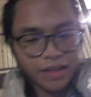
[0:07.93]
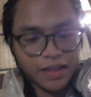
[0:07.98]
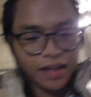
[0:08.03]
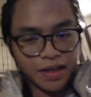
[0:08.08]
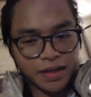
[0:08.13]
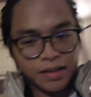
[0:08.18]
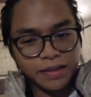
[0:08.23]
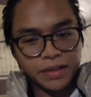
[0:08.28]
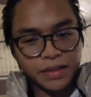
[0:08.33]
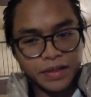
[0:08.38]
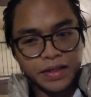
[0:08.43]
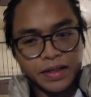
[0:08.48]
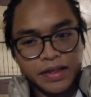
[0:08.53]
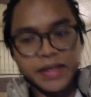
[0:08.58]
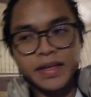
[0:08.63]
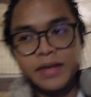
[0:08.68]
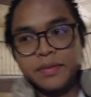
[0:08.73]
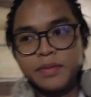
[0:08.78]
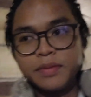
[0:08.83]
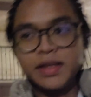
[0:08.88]
Damn, I
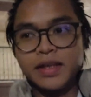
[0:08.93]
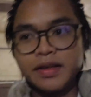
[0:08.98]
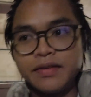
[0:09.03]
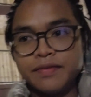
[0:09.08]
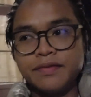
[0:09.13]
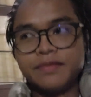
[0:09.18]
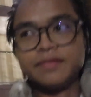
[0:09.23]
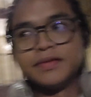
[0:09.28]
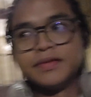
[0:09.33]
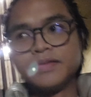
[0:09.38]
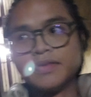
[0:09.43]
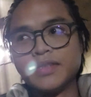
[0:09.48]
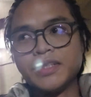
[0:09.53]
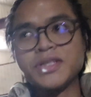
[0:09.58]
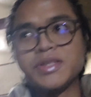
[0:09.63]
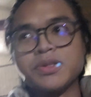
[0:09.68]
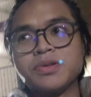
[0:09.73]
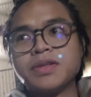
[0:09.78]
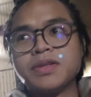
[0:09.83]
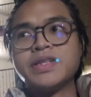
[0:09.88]
can't believe
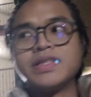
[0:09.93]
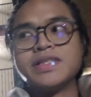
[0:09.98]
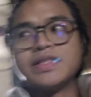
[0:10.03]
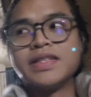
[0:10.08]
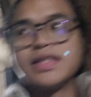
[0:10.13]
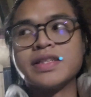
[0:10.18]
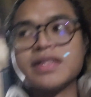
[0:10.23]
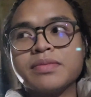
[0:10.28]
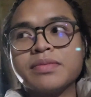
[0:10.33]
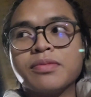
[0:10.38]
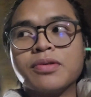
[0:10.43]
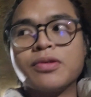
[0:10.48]
there's only 6